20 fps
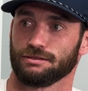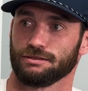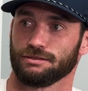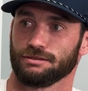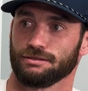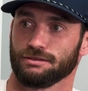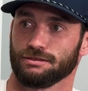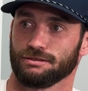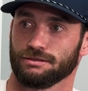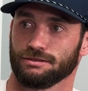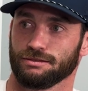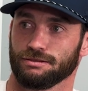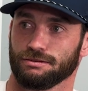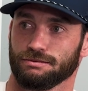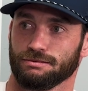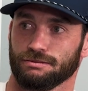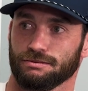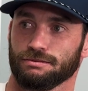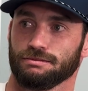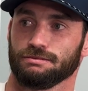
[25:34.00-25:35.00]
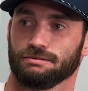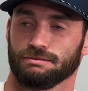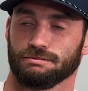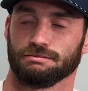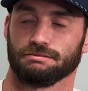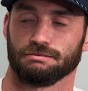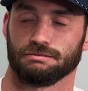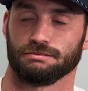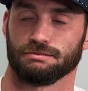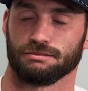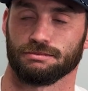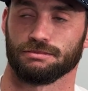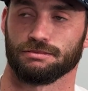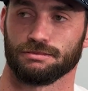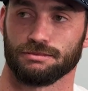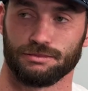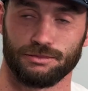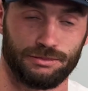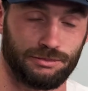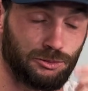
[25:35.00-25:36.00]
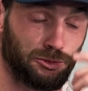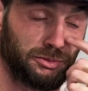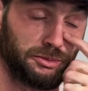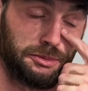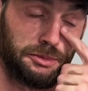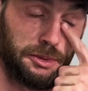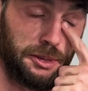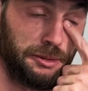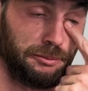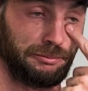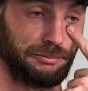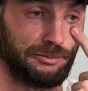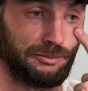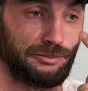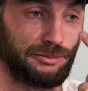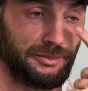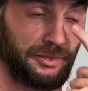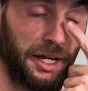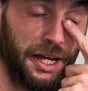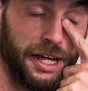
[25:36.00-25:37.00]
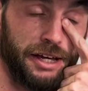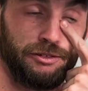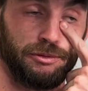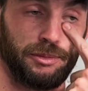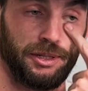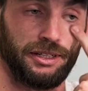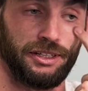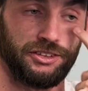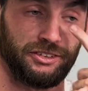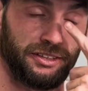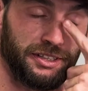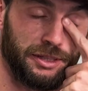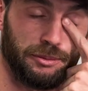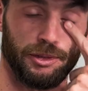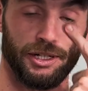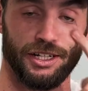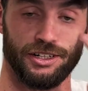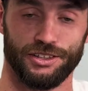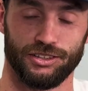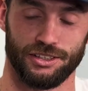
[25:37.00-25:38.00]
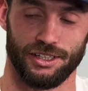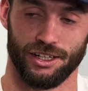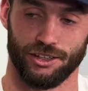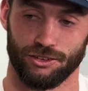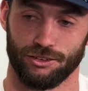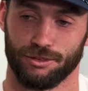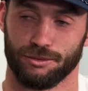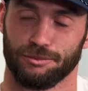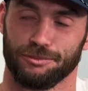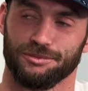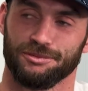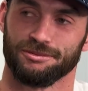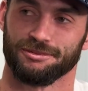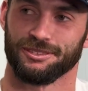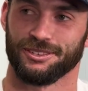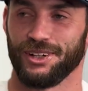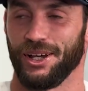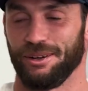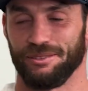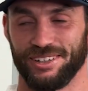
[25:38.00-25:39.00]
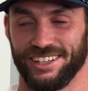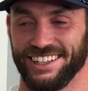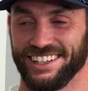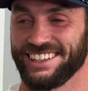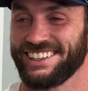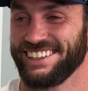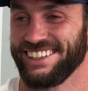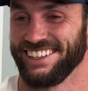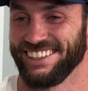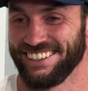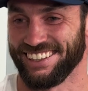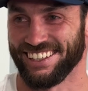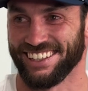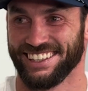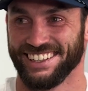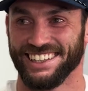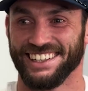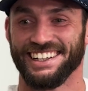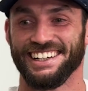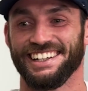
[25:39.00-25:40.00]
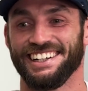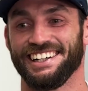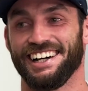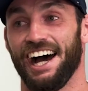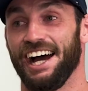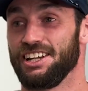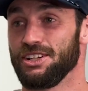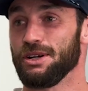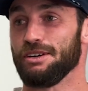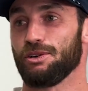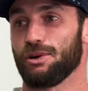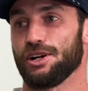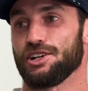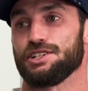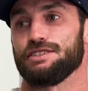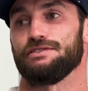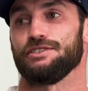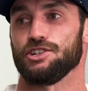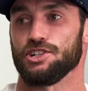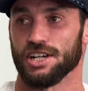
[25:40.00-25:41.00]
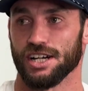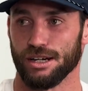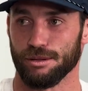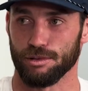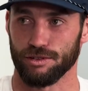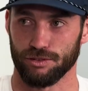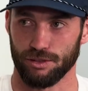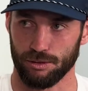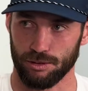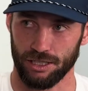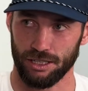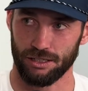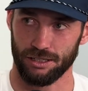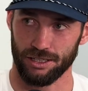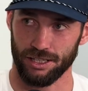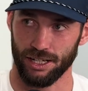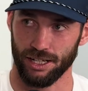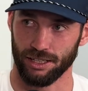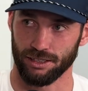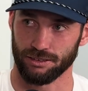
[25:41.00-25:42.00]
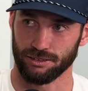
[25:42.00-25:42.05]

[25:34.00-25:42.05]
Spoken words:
Yeah, bring a question. See, good listener. I haven't been listening, but I just guessed. No, I'm kidding. I do have a question for Jared before we go to that.